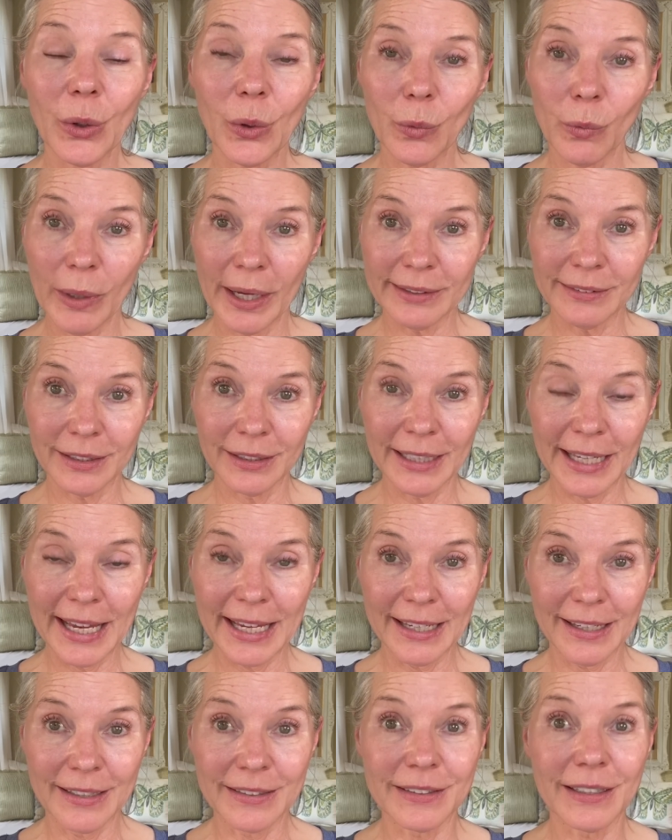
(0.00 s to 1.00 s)
Retin-A
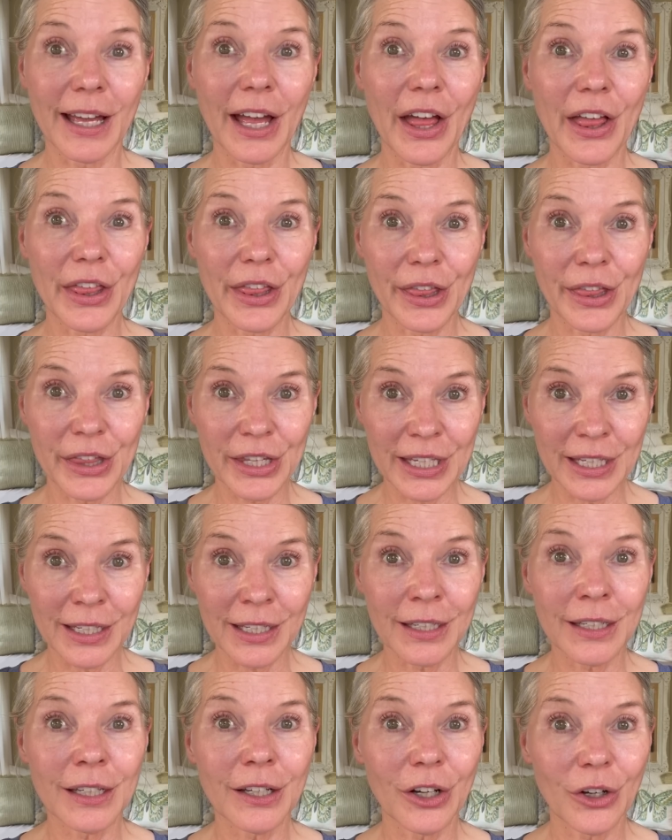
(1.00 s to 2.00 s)
is
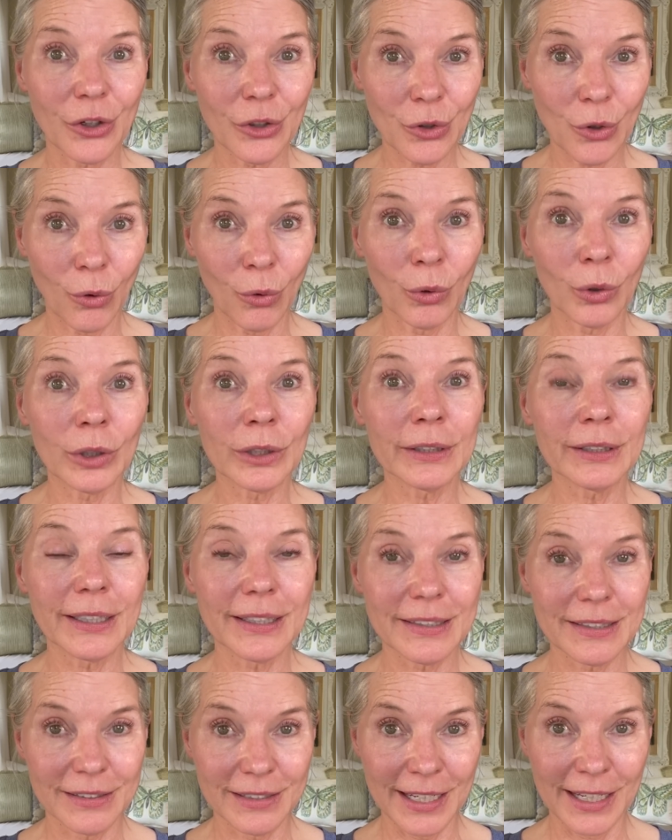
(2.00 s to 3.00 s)
the gold
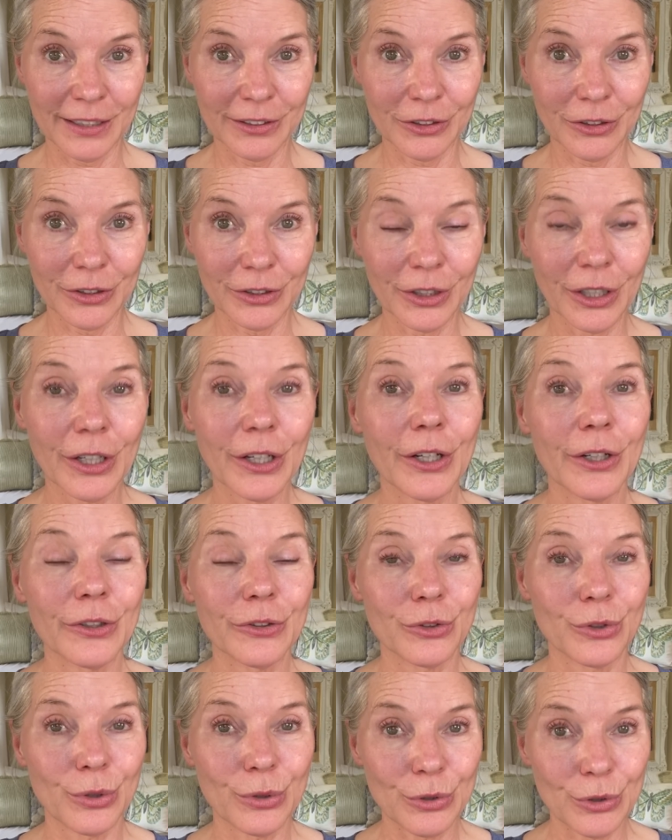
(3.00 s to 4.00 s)
standard
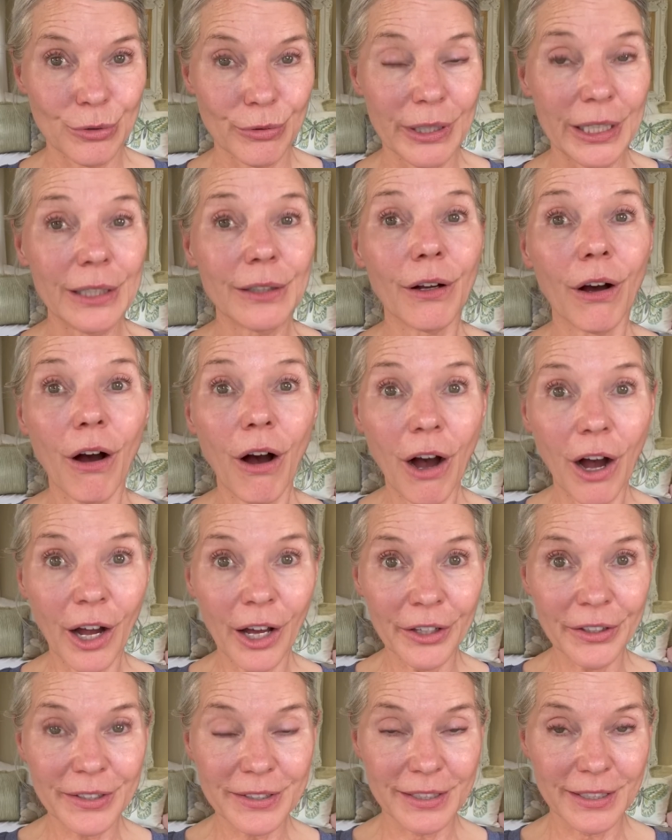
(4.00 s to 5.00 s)
to treat
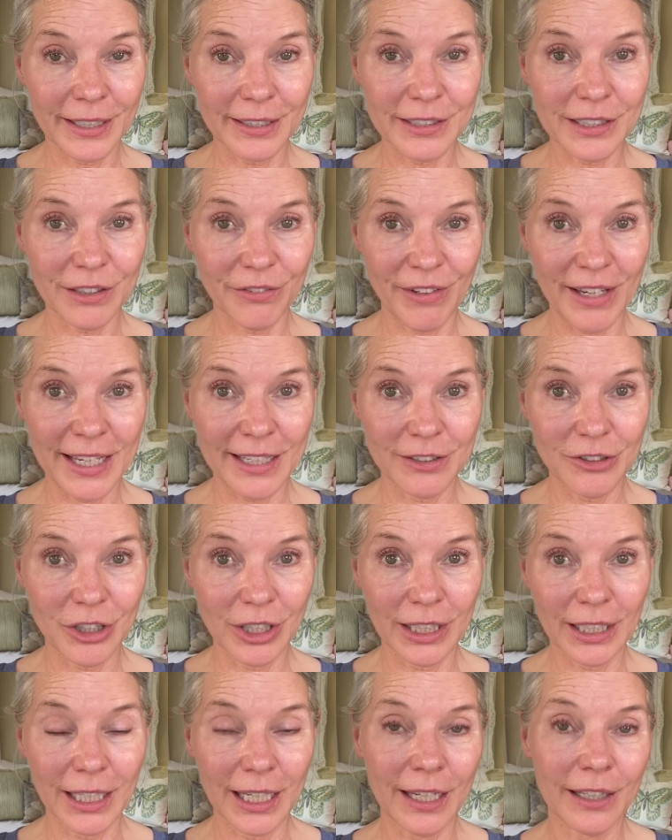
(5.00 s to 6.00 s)
all the signs of
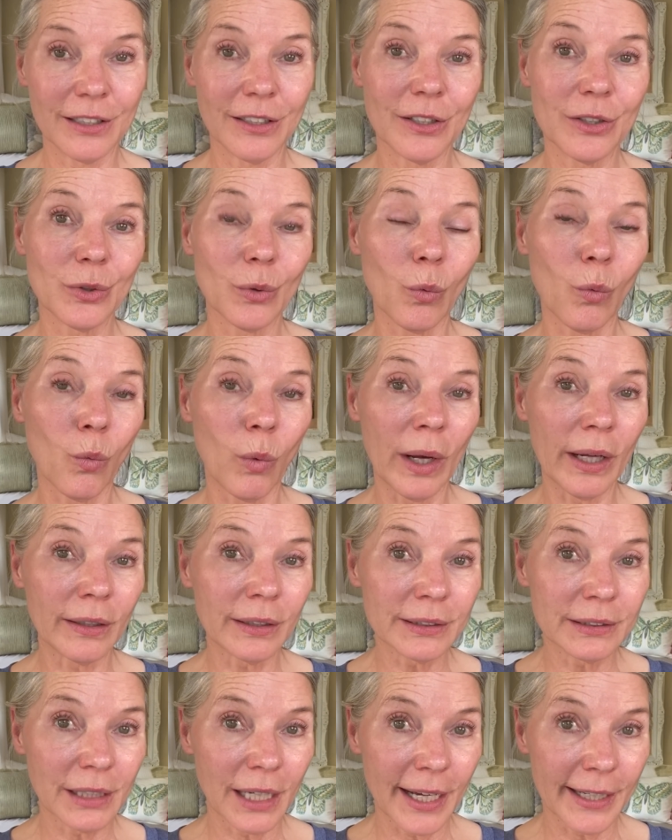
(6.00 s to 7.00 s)
aging. It is well
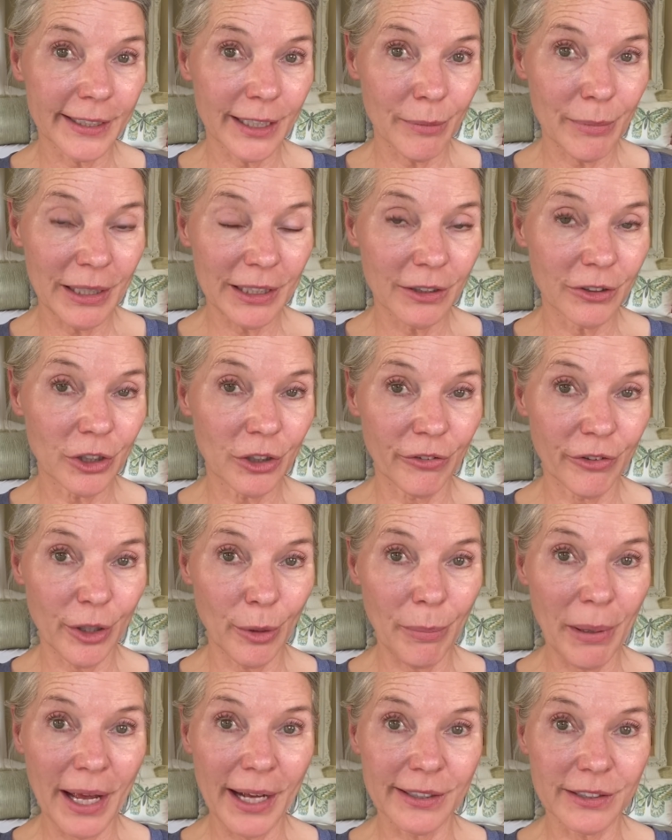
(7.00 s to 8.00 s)
documented over the
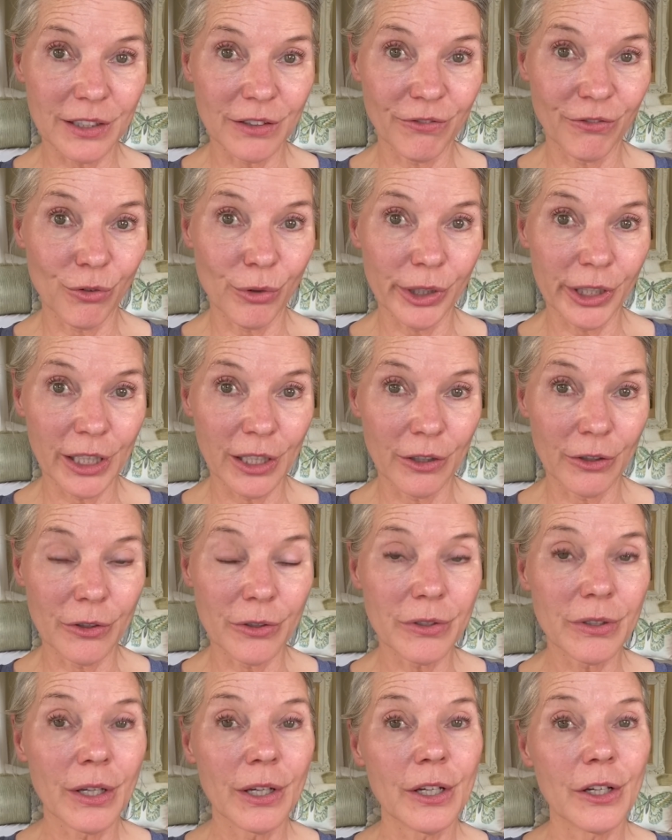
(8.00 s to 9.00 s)
past 40
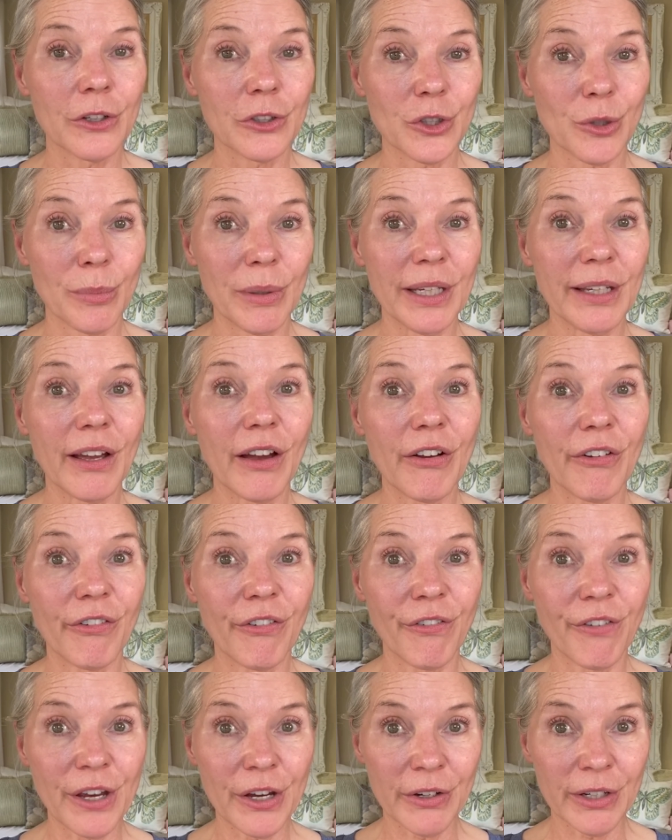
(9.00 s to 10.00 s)
years to be
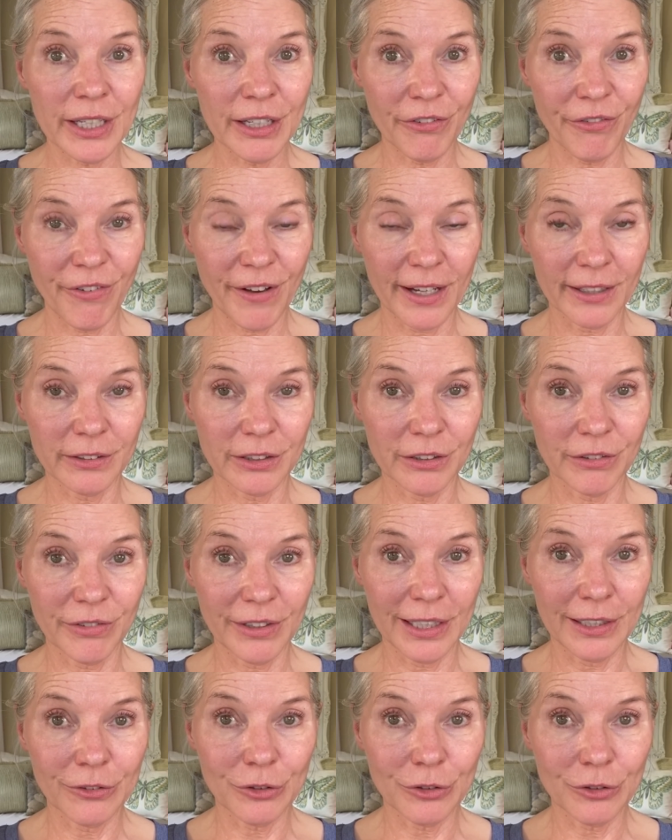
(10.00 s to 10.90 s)
very effective in